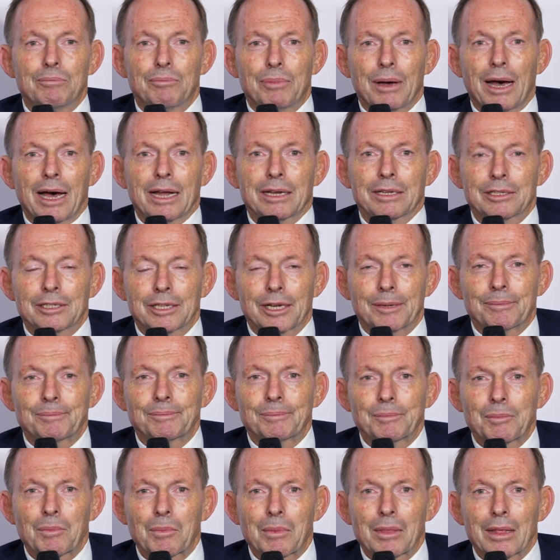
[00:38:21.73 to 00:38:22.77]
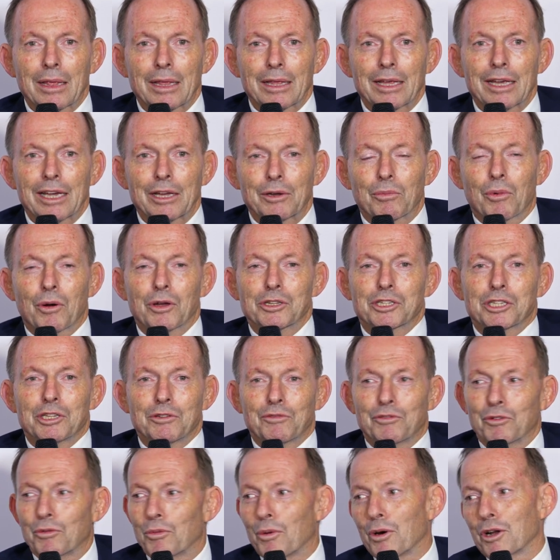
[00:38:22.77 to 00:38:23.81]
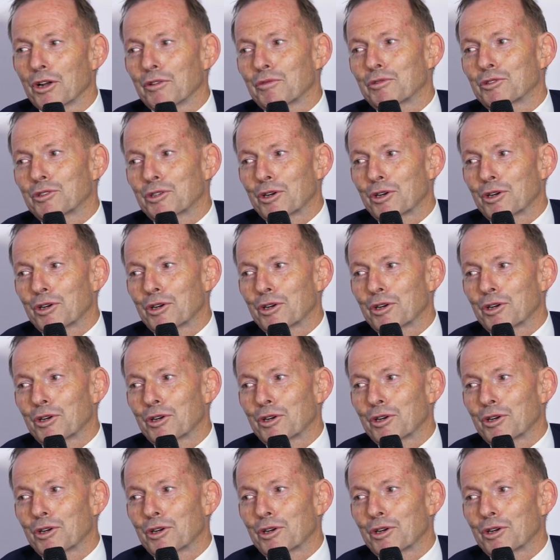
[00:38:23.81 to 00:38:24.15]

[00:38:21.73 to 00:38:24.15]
but it wasn't for want of